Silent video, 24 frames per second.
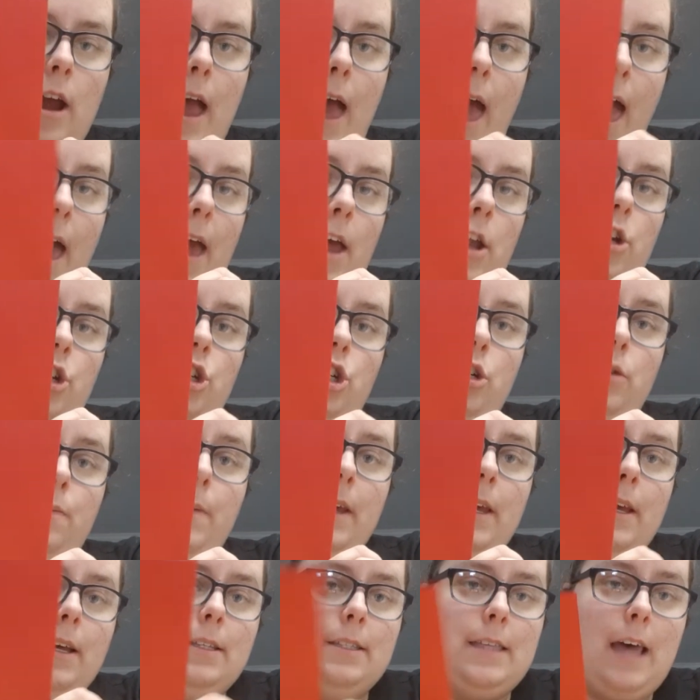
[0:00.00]
edge,
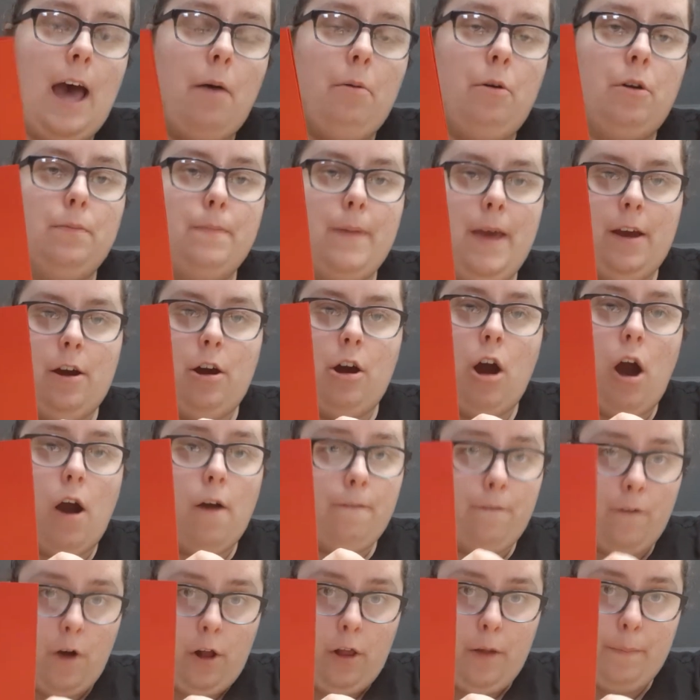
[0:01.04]
because that will make our
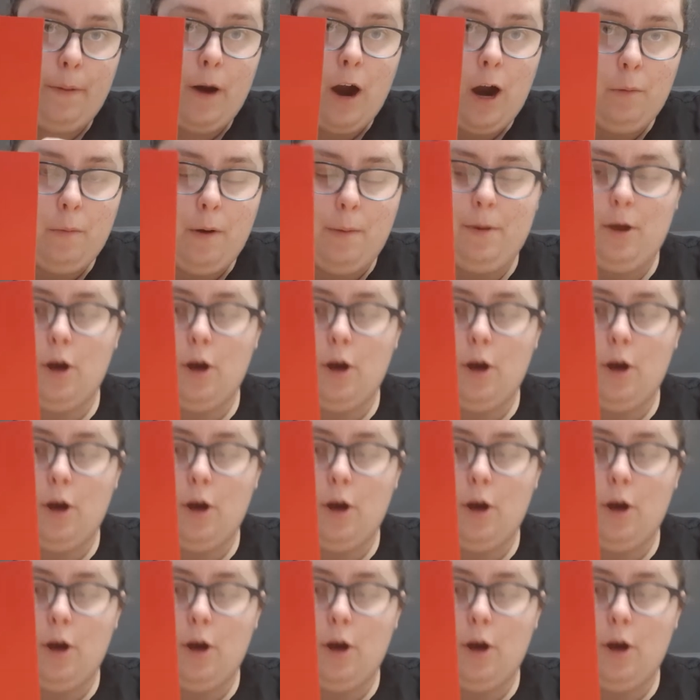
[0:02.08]
heart fall apart when we